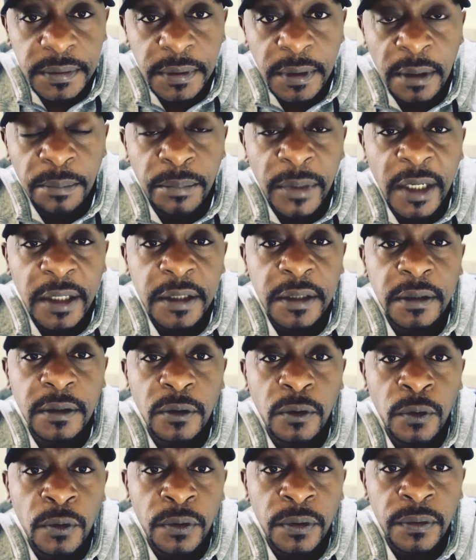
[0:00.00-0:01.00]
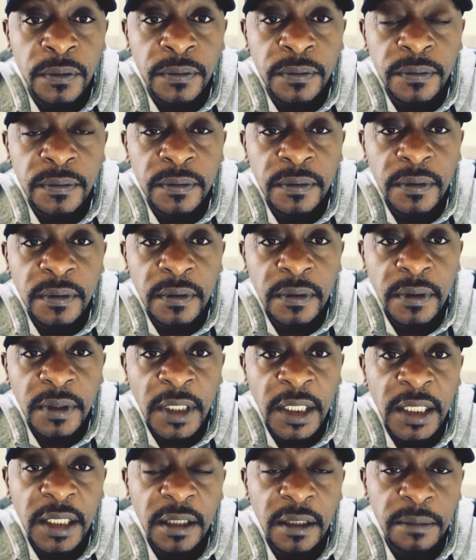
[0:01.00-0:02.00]
embarking on a
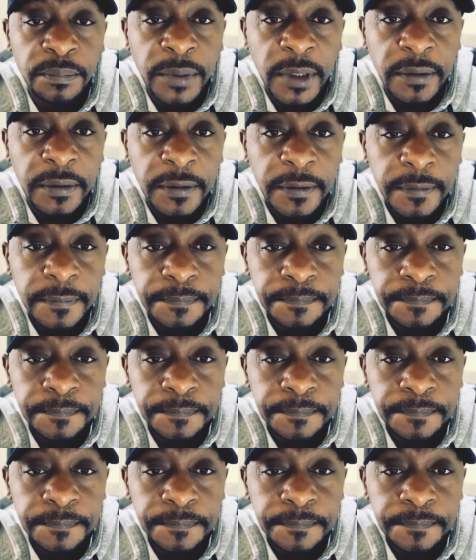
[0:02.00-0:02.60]
healing path.